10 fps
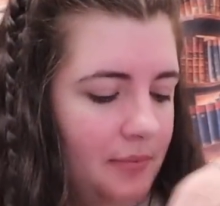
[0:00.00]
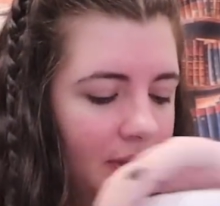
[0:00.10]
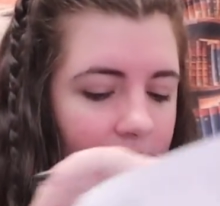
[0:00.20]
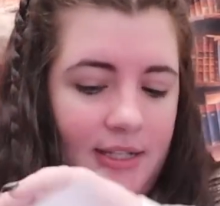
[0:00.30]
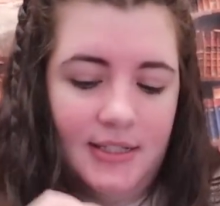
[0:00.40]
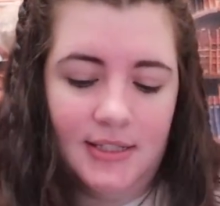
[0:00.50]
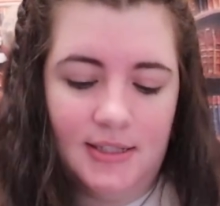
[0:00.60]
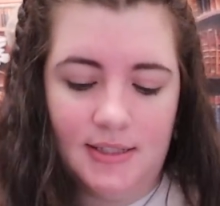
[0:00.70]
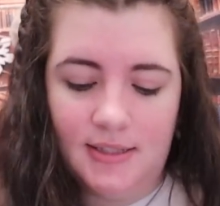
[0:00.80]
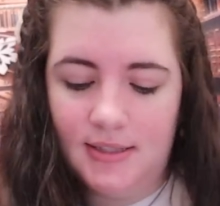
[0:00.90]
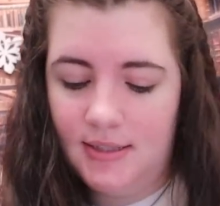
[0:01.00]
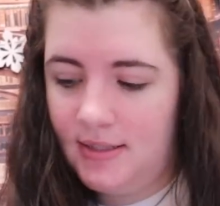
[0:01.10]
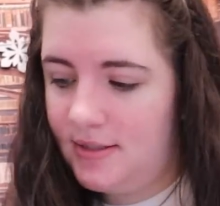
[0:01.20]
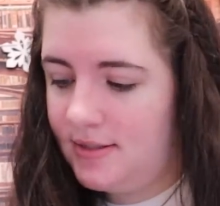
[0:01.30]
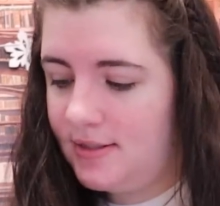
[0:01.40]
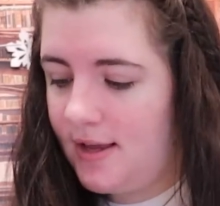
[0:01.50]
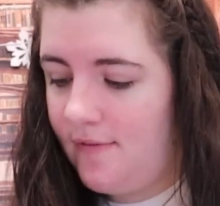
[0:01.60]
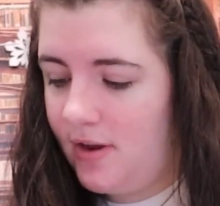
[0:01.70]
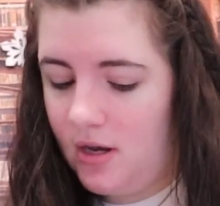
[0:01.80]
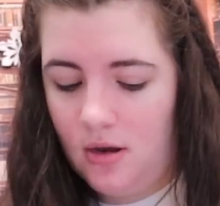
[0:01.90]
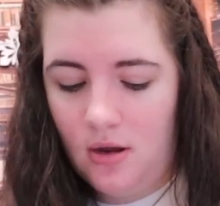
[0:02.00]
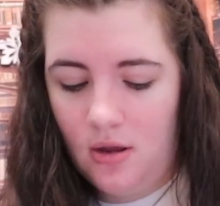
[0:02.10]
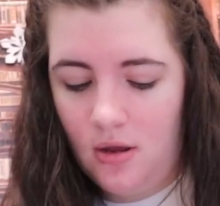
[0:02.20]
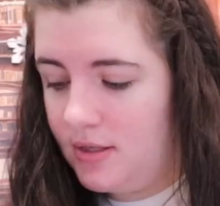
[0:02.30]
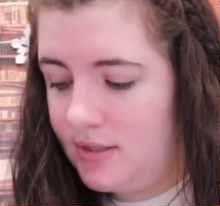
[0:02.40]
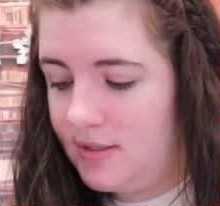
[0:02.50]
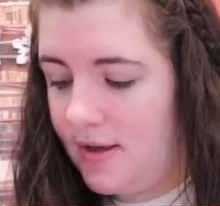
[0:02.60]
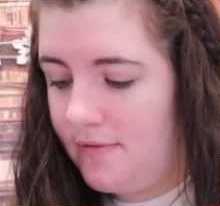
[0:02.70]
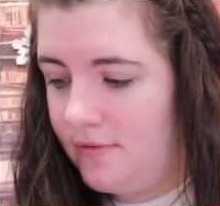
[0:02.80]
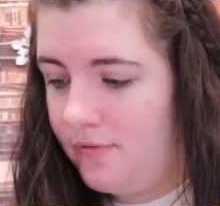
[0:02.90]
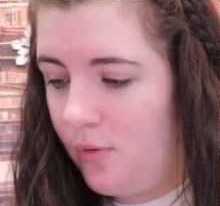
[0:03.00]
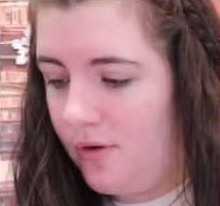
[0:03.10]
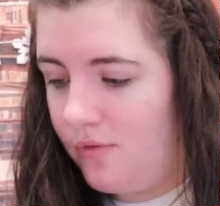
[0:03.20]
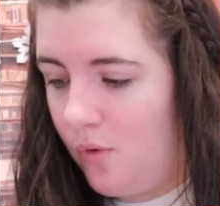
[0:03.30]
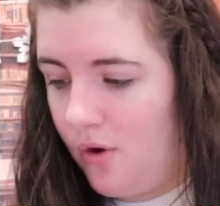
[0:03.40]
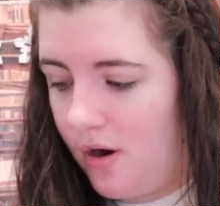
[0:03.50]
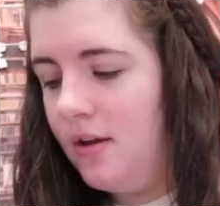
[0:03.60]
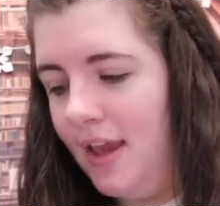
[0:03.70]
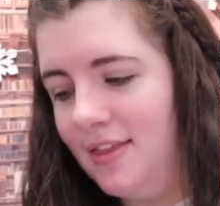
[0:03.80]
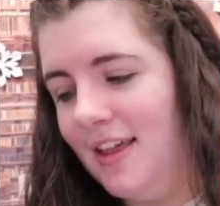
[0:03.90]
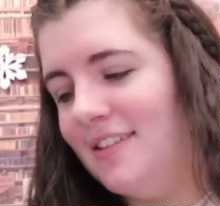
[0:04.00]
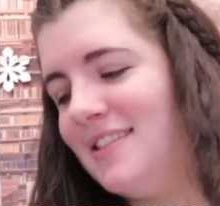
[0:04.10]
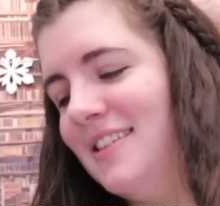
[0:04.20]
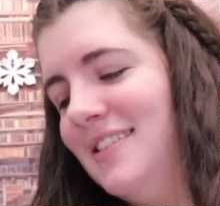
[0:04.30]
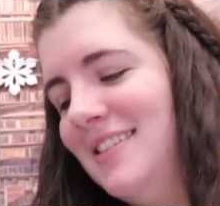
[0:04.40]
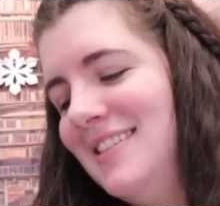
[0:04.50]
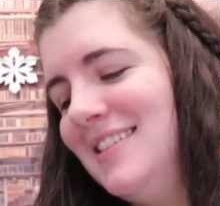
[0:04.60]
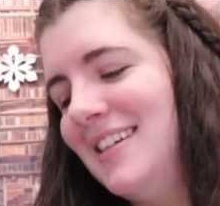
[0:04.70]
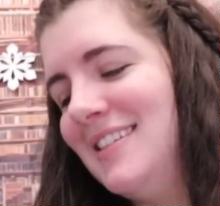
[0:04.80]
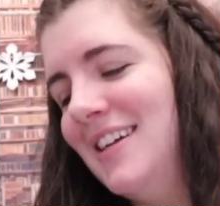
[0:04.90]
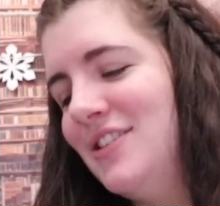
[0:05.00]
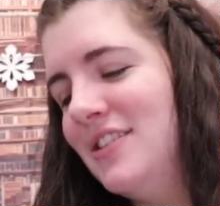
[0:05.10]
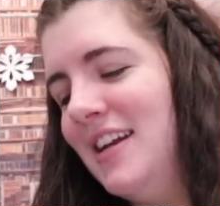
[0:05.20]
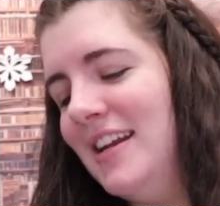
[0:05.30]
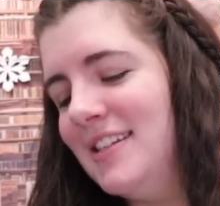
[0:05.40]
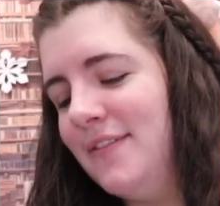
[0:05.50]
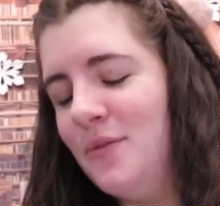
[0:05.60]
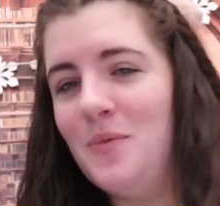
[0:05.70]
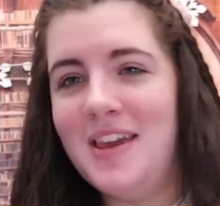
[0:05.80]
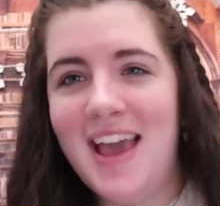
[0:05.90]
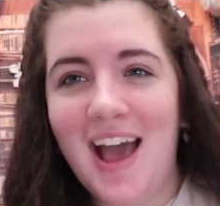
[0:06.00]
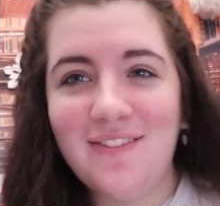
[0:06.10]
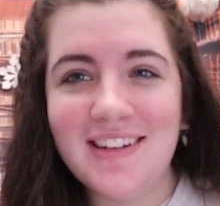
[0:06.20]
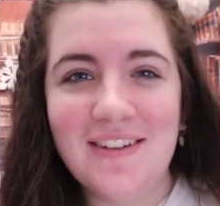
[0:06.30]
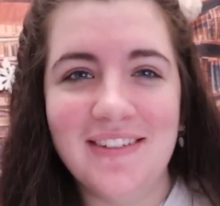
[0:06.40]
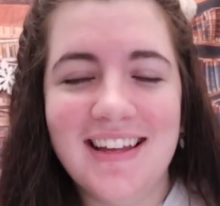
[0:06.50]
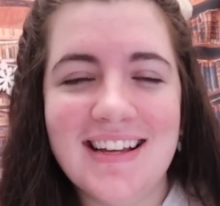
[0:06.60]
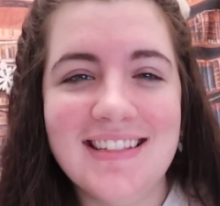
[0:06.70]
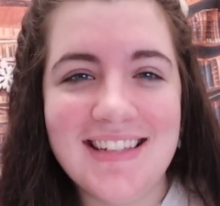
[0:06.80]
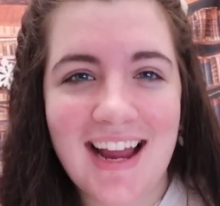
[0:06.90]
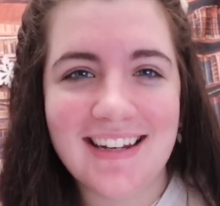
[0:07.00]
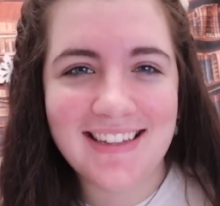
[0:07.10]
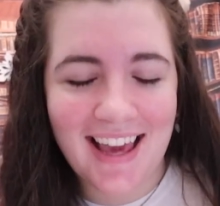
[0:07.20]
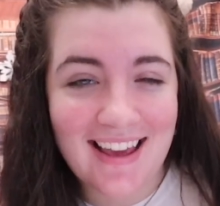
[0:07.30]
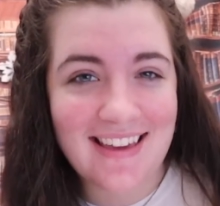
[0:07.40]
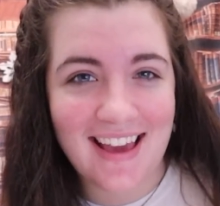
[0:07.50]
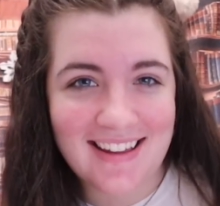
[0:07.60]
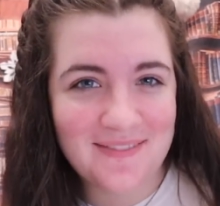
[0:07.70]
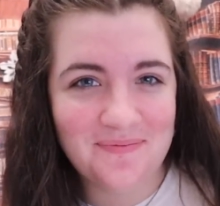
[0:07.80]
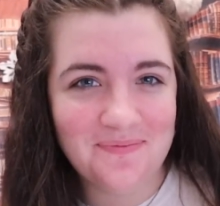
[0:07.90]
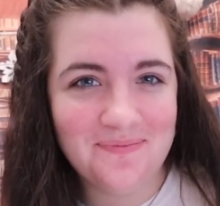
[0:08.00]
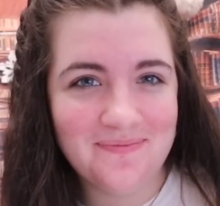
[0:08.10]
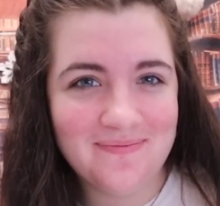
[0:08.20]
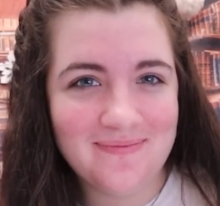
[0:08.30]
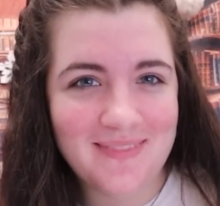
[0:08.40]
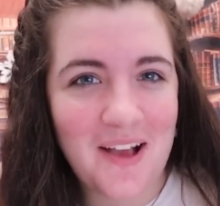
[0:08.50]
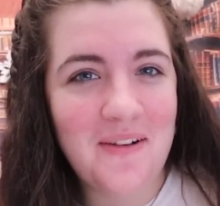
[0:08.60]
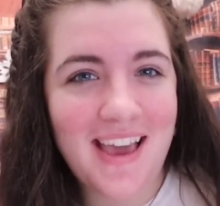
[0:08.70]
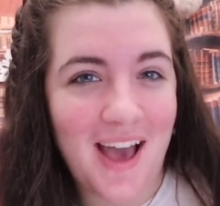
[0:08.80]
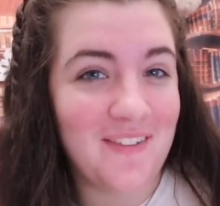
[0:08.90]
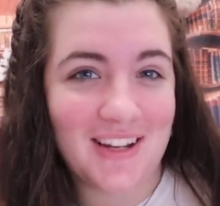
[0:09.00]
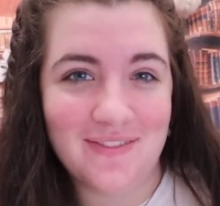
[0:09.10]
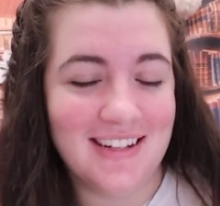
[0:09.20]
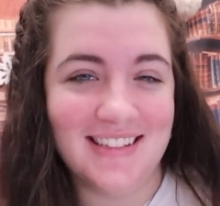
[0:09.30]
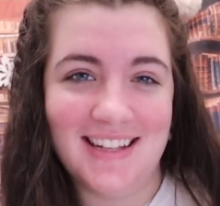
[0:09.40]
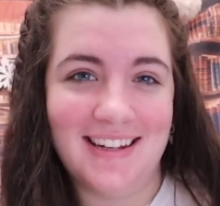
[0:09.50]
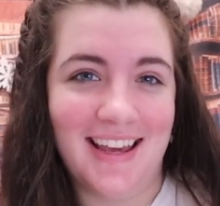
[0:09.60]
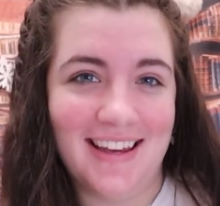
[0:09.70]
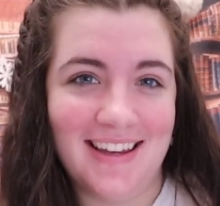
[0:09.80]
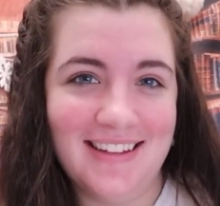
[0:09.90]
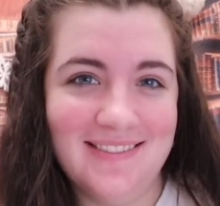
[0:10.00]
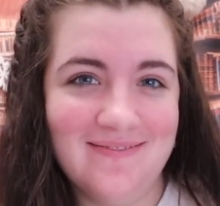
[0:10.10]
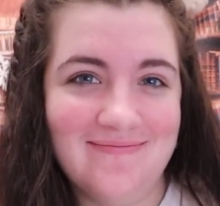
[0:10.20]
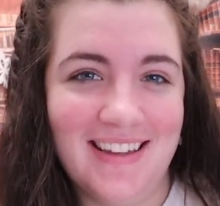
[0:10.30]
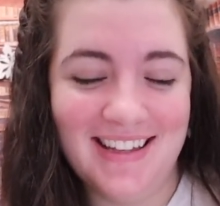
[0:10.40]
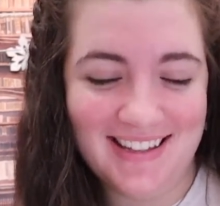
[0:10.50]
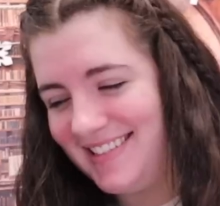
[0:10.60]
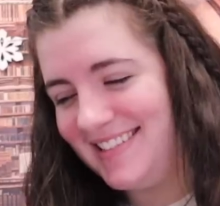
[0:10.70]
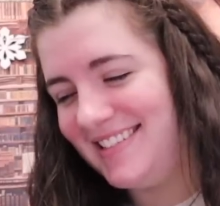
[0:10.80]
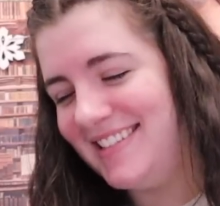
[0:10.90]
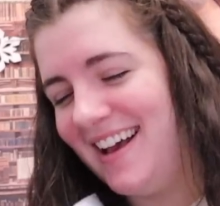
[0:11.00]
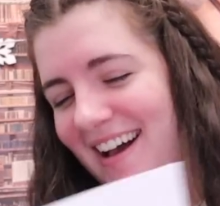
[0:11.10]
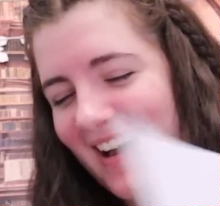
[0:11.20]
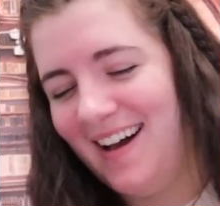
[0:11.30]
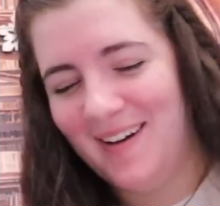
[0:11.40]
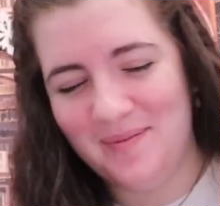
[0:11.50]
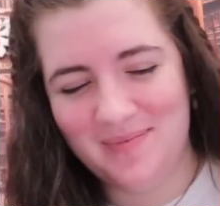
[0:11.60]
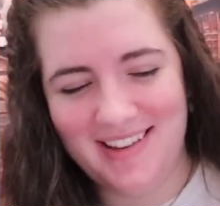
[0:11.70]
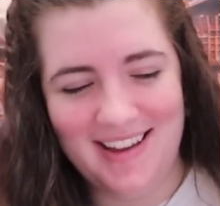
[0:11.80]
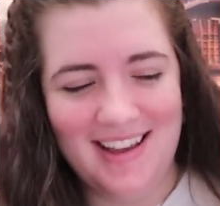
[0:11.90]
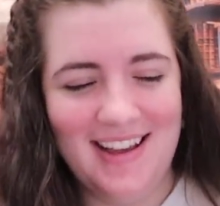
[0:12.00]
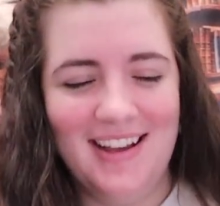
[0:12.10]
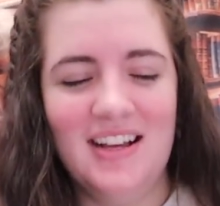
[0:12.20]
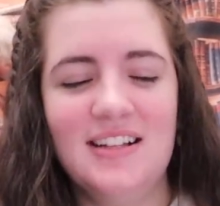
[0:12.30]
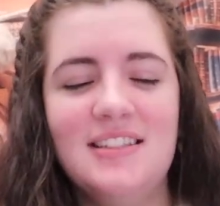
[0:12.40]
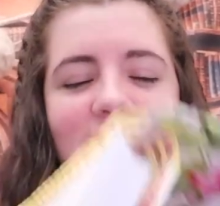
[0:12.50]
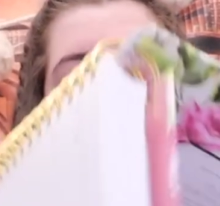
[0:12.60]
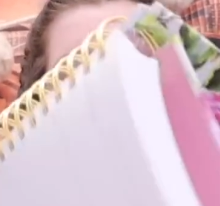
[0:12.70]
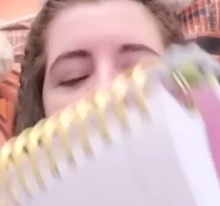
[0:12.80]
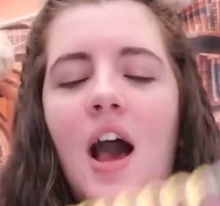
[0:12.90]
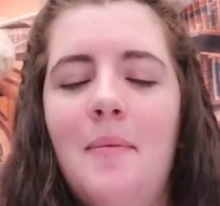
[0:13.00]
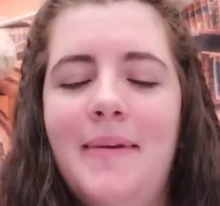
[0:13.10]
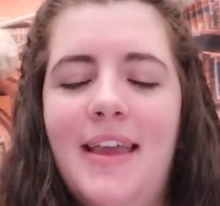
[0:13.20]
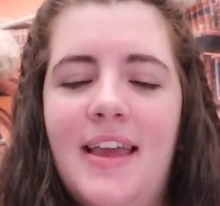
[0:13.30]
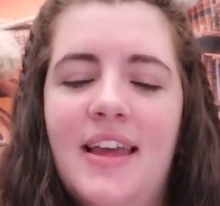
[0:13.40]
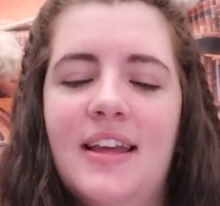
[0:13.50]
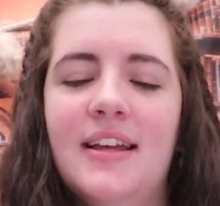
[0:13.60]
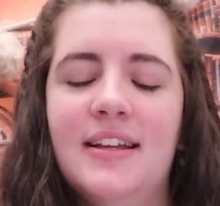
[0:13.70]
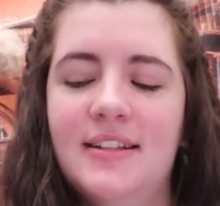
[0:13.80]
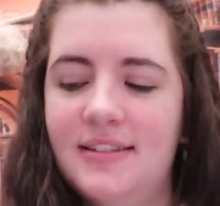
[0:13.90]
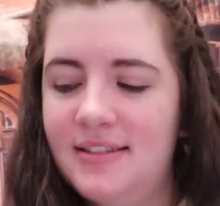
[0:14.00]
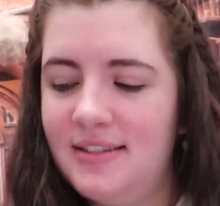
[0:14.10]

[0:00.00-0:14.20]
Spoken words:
plus 7744. 8,687. We haven't even hit 10K yet. We haven't even hit 10K yet. Stop. Stop it.